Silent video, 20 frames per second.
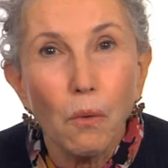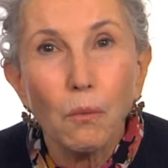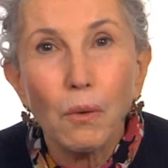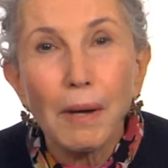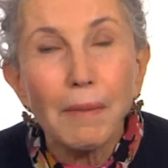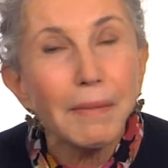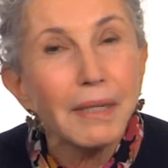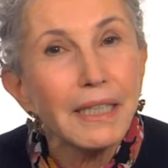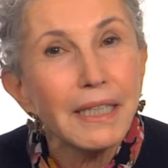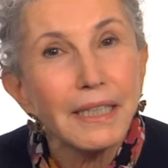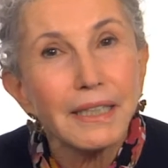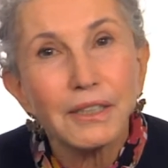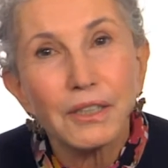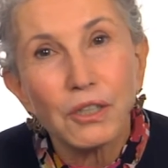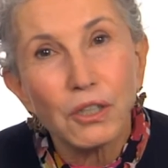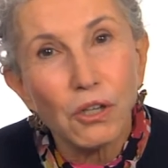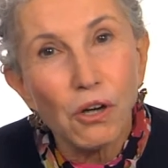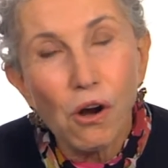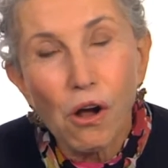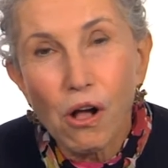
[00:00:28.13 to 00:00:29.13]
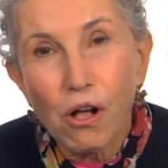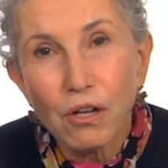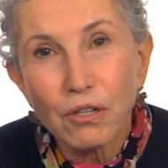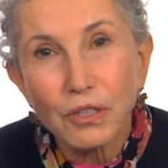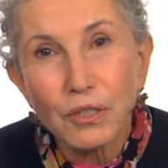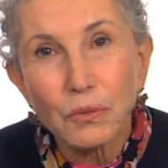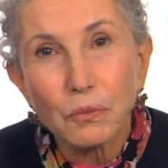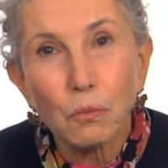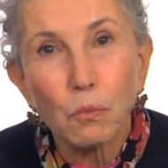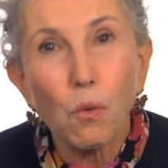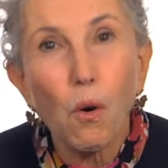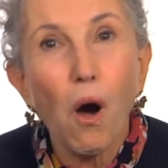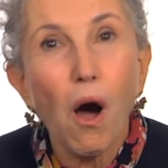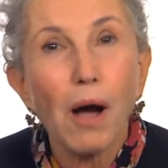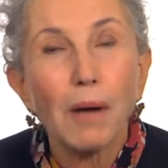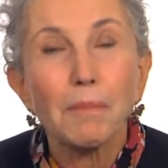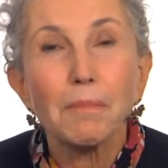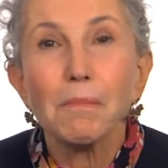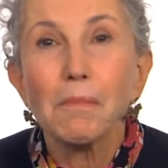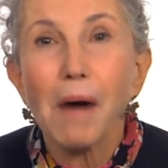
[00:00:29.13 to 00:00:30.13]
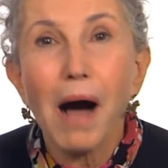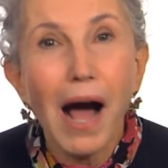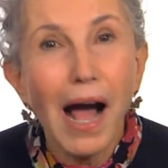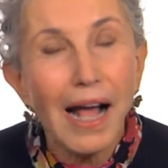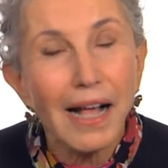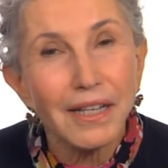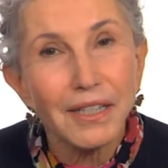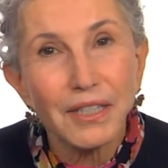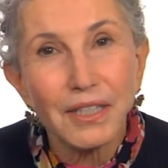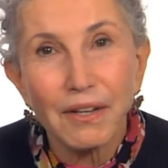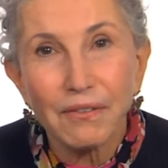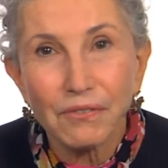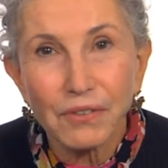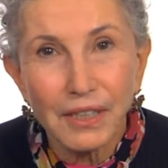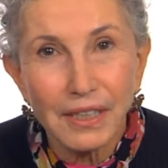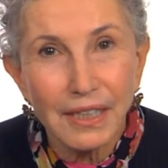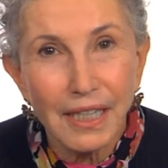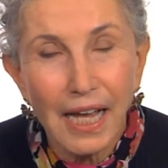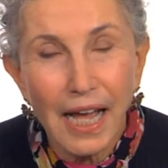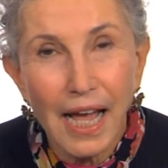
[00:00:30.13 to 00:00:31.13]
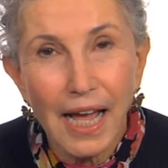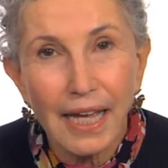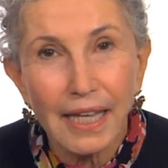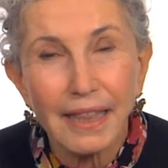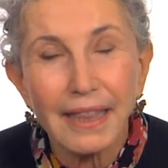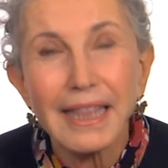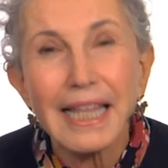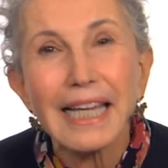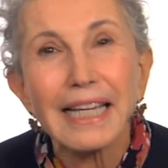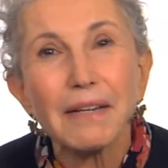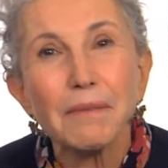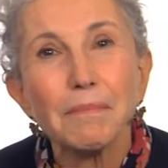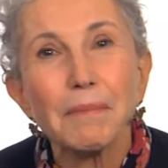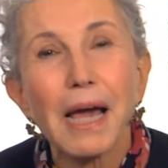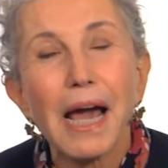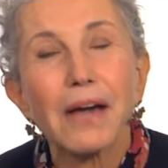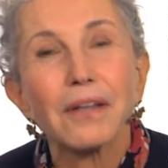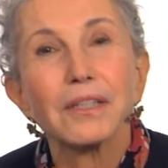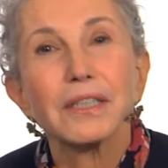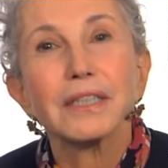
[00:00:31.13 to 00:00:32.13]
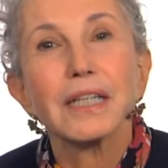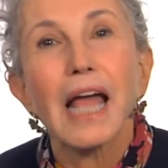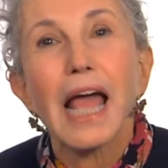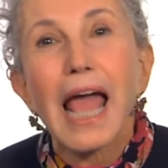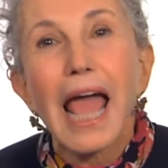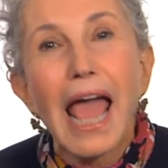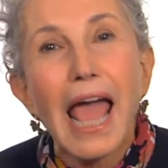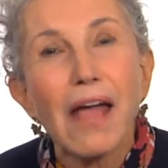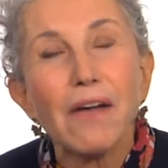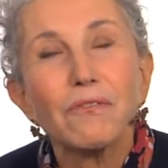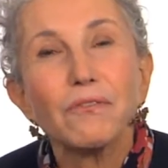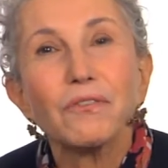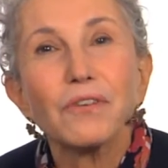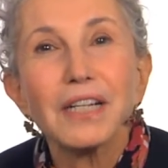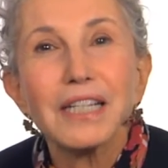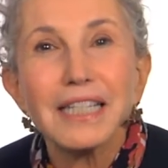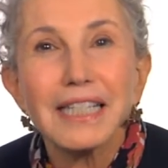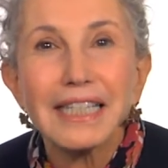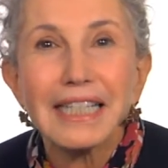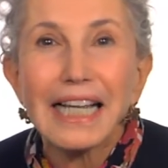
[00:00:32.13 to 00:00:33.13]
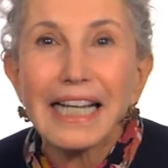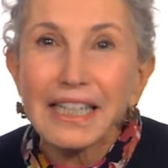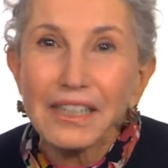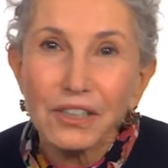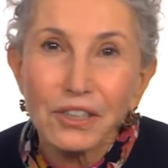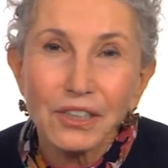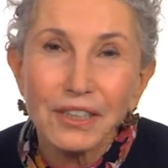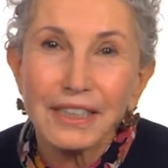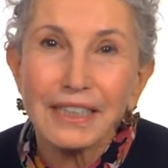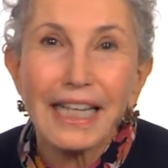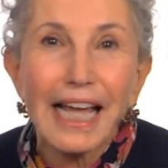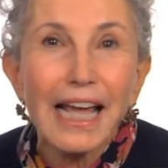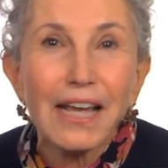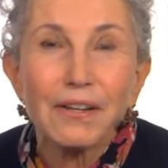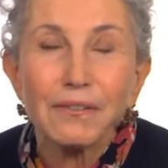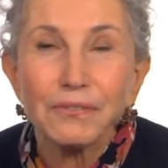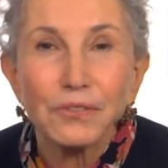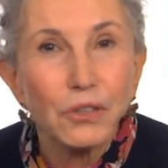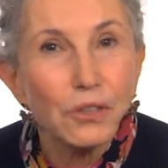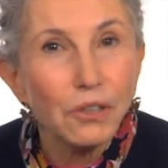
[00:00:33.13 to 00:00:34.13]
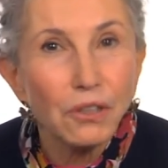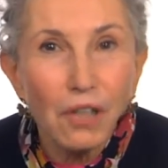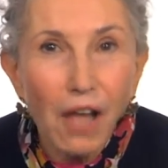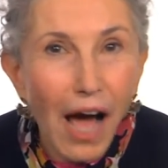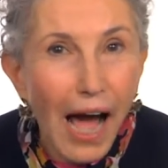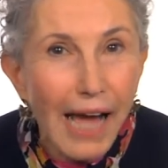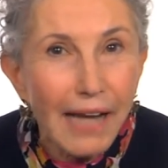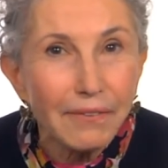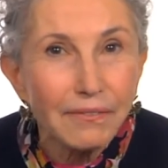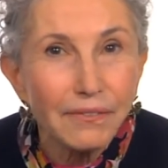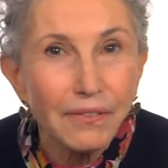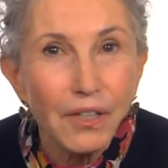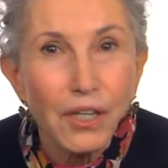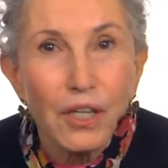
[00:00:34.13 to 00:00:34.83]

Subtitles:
women and girls walk miles every day. Think about it. Every single day of your life,